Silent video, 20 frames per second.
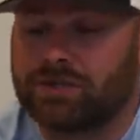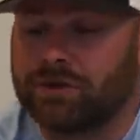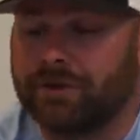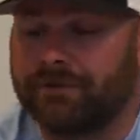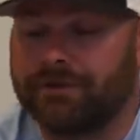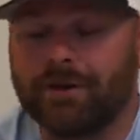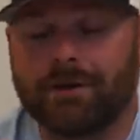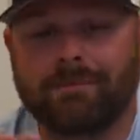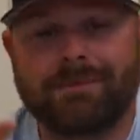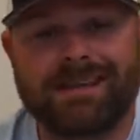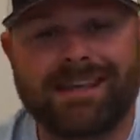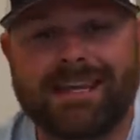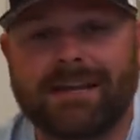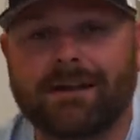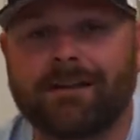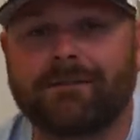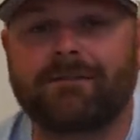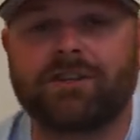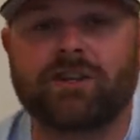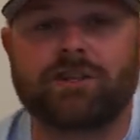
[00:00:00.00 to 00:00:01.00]
So if you're a
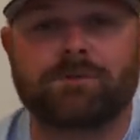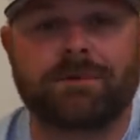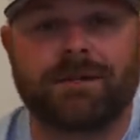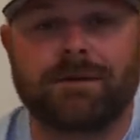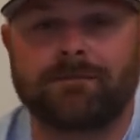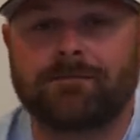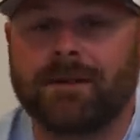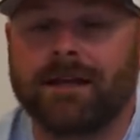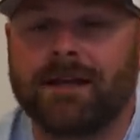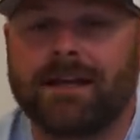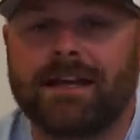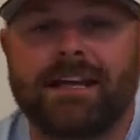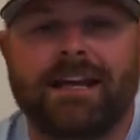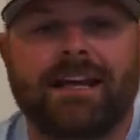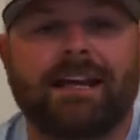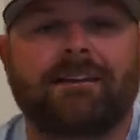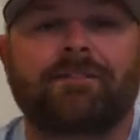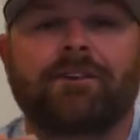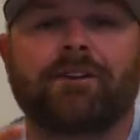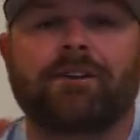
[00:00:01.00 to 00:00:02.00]
beginner fisherman,
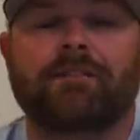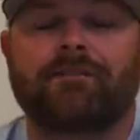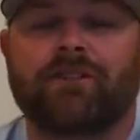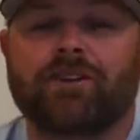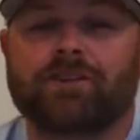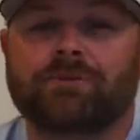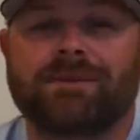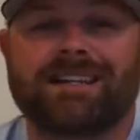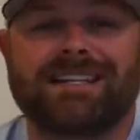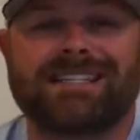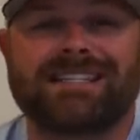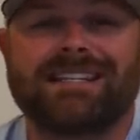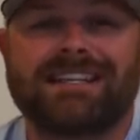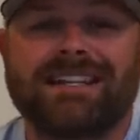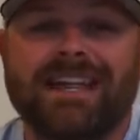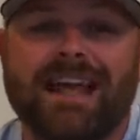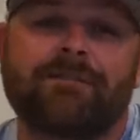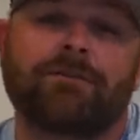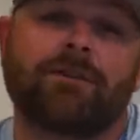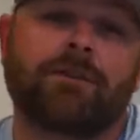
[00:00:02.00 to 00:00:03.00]
if you're a fisherman that's
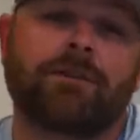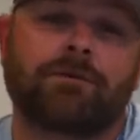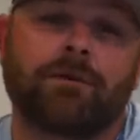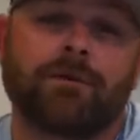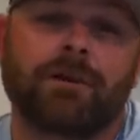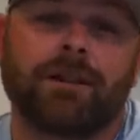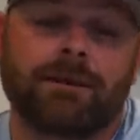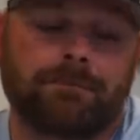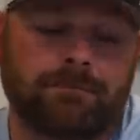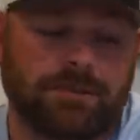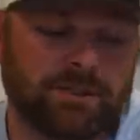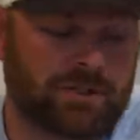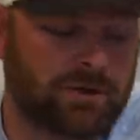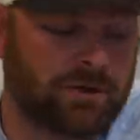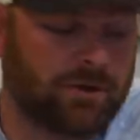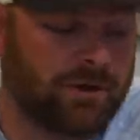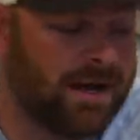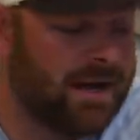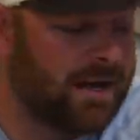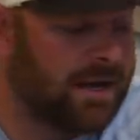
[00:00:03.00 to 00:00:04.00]
never thrown a lipless
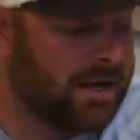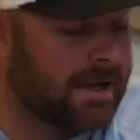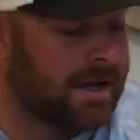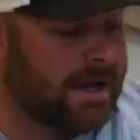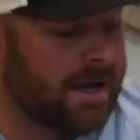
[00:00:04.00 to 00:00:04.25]
crank,